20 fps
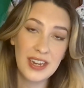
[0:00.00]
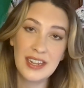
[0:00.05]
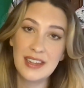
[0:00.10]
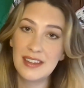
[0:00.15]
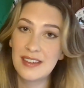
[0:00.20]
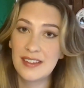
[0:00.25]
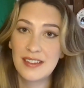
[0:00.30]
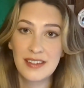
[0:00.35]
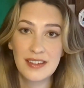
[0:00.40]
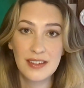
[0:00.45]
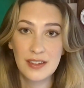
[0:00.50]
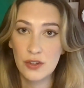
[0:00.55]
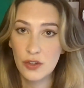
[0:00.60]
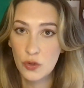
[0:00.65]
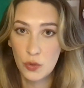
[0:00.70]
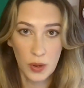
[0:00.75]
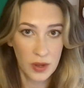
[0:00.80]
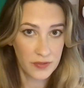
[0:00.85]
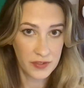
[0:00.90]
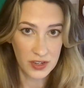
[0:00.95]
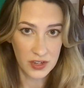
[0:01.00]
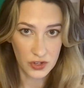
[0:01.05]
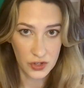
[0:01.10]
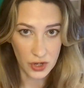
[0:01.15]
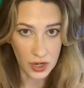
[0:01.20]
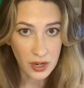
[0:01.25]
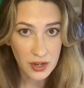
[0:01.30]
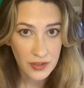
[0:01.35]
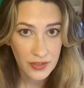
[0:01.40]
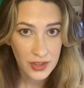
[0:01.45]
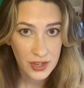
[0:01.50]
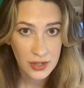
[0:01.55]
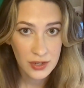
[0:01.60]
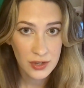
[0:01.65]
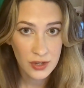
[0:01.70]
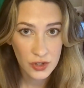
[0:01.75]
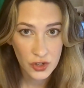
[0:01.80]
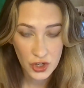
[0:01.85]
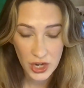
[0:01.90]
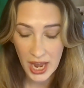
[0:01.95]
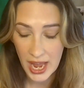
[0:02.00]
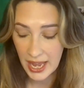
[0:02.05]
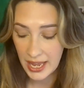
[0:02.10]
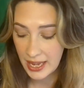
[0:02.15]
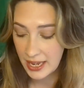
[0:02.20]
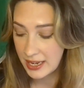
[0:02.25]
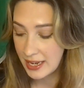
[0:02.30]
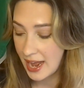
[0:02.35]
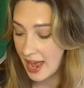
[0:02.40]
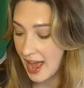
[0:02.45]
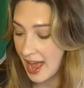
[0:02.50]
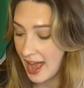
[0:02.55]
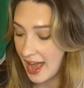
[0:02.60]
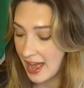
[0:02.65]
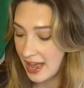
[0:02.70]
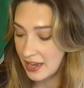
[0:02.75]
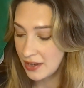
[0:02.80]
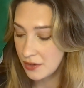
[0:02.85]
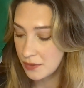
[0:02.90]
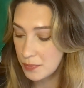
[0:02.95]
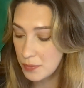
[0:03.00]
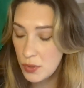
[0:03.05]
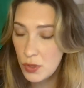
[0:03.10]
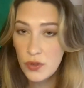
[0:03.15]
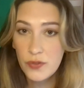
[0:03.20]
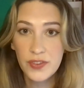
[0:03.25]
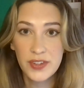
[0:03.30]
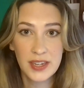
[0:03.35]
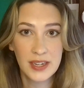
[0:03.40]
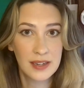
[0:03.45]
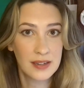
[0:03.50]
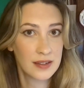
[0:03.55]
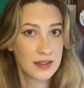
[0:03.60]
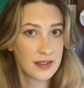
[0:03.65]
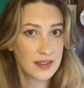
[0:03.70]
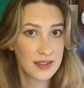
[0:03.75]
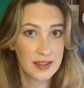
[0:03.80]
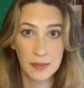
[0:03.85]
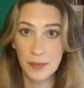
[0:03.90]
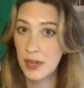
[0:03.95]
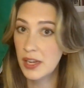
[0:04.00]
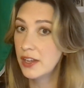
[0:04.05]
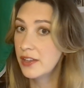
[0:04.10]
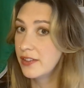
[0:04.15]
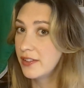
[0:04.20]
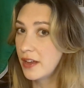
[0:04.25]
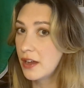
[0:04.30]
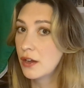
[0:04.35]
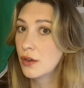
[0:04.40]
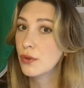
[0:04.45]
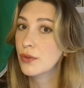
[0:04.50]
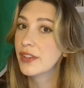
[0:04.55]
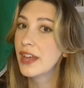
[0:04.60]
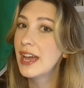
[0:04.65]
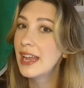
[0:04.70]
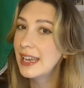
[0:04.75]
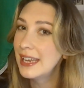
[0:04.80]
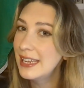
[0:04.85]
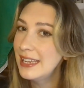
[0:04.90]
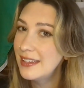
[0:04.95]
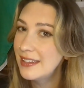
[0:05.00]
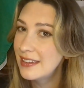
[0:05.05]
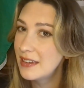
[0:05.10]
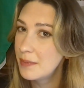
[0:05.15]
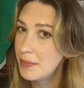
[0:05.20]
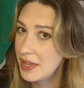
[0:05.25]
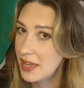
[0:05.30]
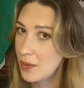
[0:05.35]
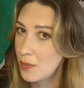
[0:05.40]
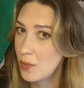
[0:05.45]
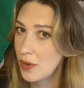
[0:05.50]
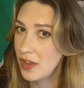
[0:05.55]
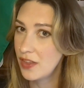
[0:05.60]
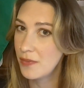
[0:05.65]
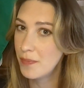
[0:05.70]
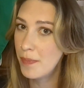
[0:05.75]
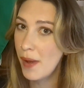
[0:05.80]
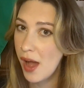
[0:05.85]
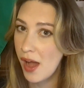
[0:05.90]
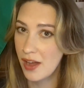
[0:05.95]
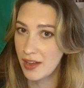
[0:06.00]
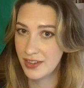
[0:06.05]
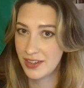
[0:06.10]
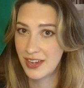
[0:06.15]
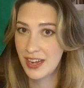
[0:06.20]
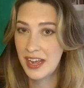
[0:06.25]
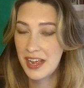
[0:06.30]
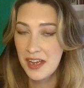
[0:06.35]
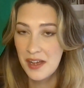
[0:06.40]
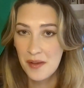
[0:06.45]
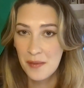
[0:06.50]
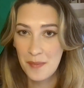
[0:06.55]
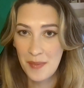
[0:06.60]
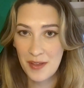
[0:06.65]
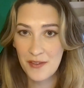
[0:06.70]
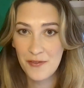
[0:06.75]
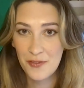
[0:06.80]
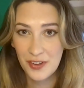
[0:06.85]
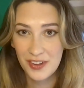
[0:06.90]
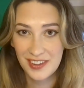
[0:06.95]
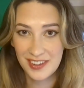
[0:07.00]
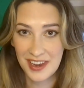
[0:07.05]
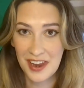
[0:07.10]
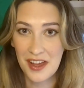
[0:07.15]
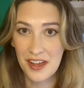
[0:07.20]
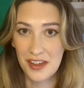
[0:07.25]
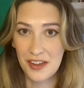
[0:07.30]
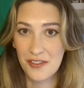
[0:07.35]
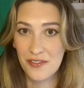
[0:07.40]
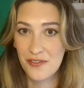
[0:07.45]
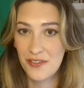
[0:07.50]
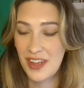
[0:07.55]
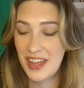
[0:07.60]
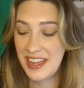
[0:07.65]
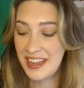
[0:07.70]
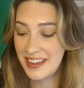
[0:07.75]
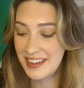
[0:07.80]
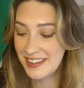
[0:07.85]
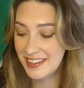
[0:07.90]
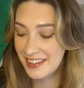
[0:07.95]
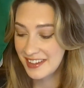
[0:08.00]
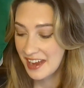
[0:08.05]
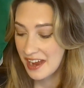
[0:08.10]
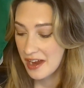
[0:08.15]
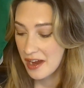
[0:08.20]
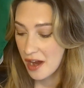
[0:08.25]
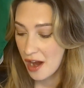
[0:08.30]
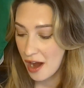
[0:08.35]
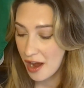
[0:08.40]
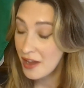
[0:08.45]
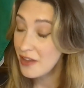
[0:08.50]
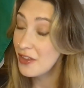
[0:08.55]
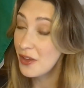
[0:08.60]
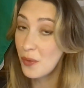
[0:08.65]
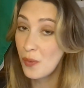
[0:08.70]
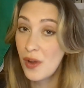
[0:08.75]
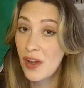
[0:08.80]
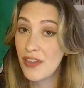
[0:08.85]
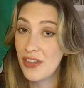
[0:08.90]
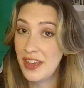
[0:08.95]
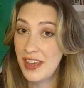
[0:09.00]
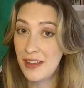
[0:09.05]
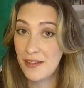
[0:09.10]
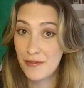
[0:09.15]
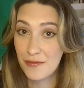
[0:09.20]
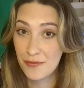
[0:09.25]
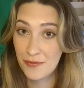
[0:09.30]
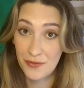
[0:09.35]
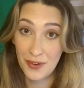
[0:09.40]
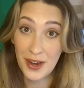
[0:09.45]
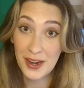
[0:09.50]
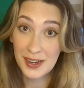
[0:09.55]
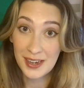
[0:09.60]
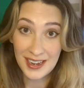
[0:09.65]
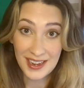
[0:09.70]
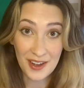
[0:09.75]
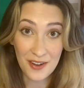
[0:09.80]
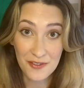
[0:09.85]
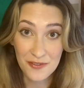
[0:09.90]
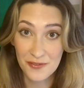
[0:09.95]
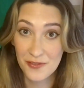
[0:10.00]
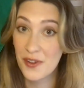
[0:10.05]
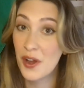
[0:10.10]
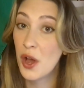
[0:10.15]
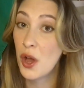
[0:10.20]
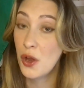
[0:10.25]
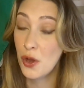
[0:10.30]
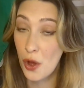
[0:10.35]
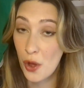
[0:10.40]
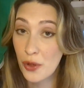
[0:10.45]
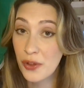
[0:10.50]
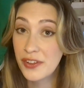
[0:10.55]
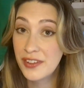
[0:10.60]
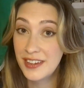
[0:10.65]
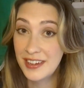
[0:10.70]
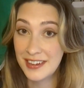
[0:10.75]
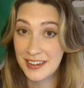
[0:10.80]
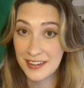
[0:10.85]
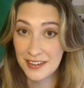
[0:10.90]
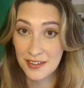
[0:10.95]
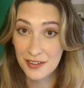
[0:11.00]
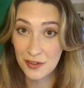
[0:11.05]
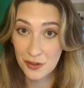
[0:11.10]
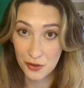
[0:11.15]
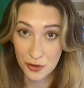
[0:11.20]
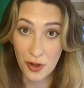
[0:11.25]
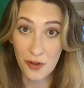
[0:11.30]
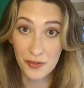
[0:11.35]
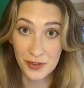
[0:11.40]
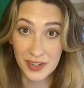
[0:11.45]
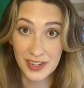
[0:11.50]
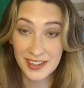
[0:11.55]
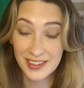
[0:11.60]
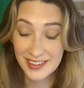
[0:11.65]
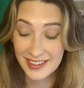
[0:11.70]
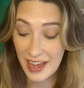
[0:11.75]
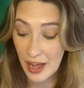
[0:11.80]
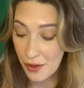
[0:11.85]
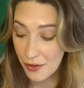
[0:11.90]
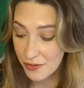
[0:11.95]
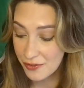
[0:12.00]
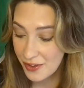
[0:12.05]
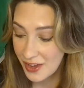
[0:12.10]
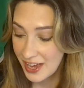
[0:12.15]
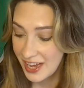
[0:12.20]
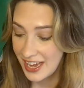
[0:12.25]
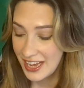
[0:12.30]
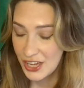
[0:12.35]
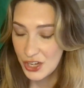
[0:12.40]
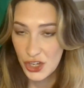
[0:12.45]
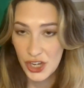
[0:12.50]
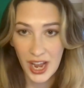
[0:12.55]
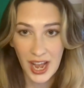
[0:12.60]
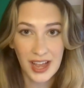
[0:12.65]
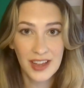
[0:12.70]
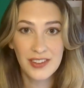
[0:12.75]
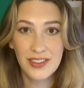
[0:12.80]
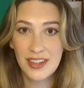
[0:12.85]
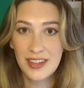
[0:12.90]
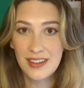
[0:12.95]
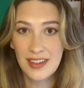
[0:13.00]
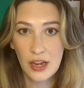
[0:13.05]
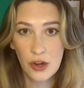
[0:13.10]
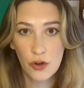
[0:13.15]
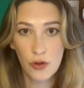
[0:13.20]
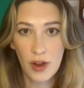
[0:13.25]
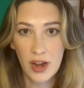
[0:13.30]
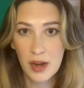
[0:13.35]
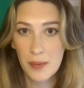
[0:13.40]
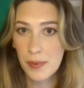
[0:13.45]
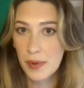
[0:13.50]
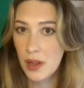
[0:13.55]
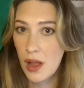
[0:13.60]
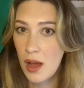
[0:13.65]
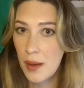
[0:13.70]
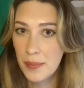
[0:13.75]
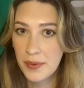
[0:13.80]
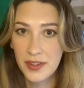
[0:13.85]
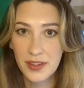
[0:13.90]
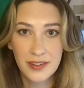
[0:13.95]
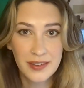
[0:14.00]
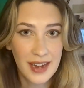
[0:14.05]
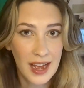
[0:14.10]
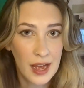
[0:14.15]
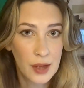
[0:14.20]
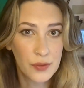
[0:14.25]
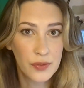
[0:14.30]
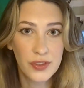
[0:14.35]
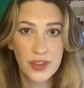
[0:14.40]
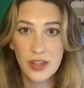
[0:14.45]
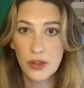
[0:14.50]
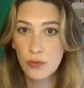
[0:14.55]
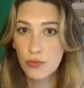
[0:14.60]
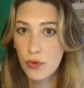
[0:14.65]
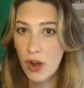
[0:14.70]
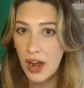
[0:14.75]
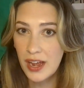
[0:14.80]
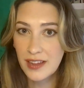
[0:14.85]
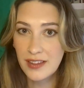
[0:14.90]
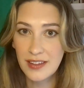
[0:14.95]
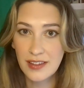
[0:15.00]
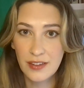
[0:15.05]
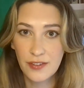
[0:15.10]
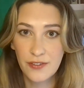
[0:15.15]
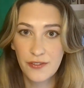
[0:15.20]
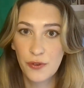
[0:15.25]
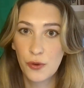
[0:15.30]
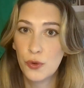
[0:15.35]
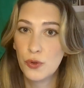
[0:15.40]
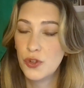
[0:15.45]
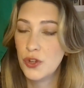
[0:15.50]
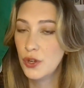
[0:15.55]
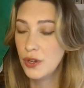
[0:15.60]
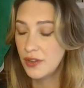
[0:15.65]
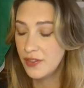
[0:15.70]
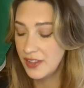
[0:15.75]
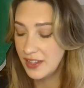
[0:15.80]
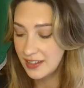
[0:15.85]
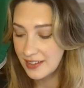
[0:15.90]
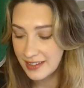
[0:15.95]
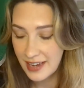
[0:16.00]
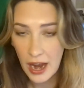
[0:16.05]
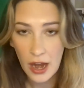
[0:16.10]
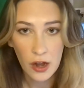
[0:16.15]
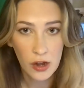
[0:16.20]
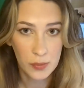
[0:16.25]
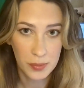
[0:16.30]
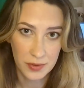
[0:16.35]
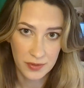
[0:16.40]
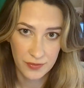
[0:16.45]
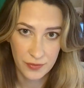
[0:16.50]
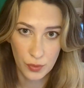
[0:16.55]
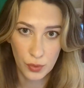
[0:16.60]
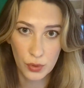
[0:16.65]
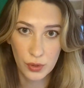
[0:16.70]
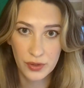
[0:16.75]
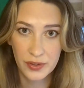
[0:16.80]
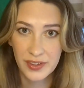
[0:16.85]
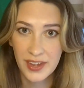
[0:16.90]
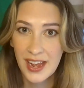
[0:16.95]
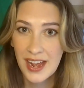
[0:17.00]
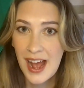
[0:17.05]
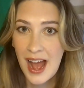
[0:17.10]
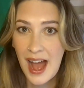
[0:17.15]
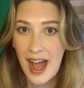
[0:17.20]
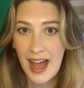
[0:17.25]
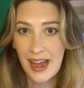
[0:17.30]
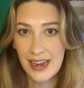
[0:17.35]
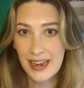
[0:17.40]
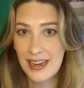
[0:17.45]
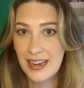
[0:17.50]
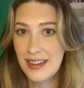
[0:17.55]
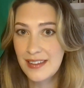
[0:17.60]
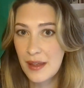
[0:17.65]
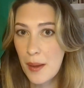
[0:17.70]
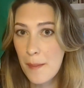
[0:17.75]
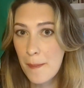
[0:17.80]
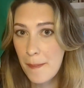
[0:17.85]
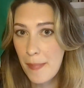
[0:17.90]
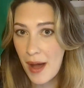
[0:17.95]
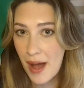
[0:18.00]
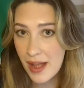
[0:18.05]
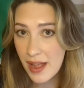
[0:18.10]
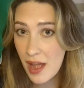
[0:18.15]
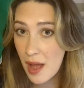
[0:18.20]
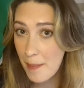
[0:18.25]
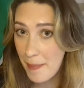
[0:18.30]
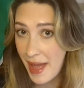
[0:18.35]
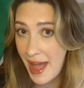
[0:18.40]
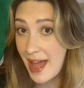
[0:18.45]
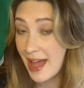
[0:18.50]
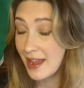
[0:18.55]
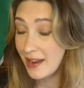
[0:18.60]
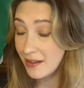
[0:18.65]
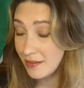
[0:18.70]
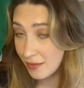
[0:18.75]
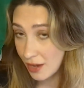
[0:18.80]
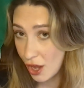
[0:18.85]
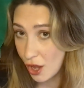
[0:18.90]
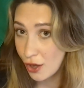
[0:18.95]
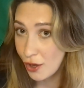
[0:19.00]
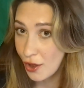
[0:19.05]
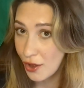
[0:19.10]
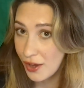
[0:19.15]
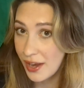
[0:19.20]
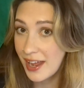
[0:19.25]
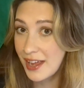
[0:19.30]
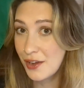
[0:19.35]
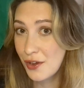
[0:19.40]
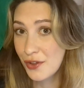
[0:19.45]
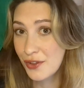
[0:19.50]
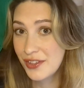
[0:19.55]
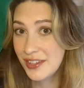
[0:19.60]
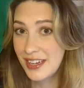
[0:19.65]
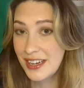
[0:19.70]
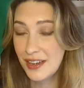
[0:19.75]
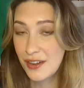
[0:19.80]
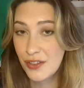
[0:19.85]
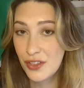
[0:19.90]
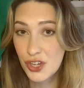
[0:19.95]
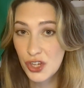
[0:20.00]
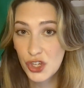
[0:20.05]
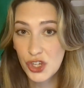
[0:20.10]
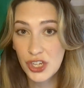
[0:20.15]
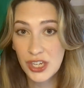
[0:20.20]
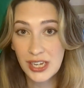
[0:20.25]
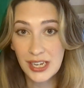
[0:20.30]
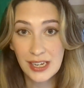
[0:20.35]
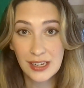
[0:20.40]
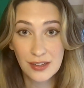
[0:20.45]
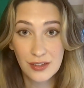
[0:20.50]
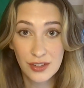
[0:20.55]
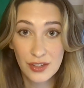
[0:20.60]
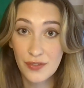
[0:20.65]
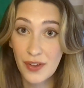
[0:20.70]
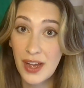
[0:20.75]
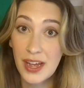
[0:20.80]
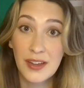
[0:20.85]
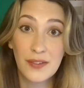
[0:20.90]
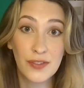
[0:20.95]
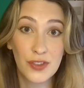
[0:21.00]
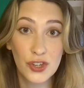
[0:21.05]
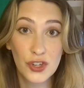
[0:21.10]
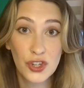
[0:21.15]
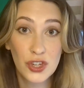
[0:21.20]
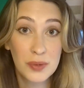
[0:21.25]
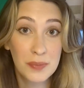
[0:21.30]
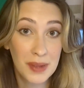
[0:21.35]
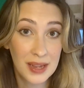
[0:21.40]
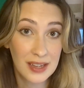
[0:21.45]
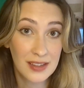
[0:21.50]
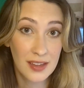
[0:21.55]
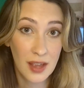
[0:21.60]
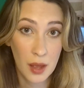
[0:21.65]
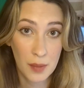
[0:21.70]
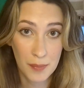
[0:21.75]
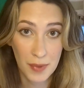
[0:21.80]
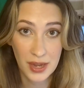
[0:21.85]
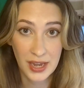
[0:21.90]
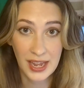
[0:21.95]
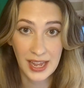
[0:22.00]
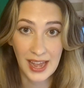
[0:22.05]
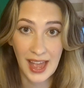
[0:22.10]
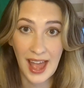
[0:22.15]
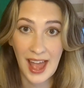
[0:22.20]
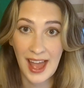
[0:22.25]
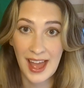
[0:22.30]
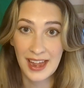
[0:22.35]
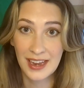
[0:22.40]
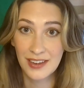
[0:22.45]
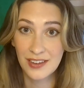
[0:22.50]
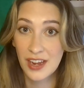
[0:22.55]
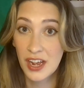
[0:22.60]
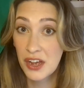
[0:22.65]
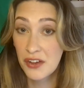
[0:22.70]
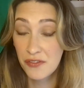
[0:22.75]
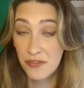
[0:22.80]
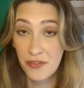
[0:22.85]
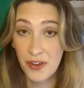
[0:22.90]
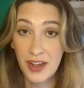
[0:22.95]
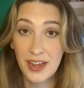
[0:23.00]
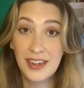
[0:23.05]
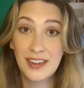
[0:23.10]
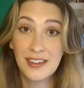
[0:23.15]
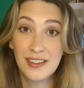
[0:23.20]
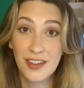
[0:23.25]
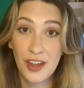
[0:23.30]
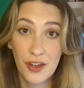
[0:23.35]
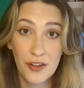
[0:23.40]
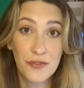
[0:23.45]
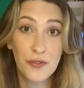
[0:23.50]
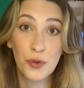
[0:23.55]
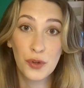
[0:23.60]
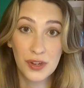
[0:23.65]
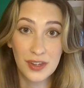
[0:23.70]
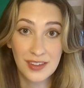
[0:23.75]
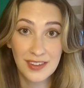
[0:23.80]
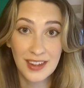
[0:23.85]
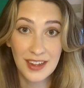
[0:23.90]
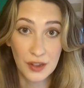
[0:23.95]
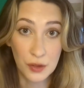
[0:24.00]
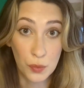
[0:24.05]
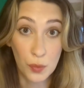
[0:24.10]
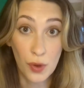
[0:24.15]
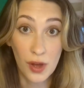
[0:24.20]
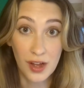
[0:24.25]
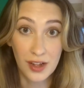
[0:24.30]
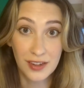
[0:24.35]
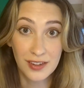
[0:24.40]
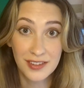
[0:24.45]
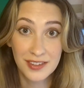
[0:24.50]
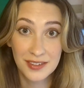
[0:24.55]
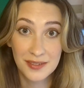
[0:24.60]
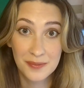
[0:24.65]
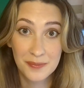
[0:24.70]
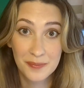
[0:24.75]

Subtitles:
is 12 years younger than Jane and moves in similar circles, at least to begin with, but Mitford's life is, I think, worthy, frankly, of an Austen novel itself. She has these incredible ups and downs, these rises of fortune and these terrible falls, and it is by her pen, a lot like Austen, that she survives, that she makes her money and finds her voice in the world.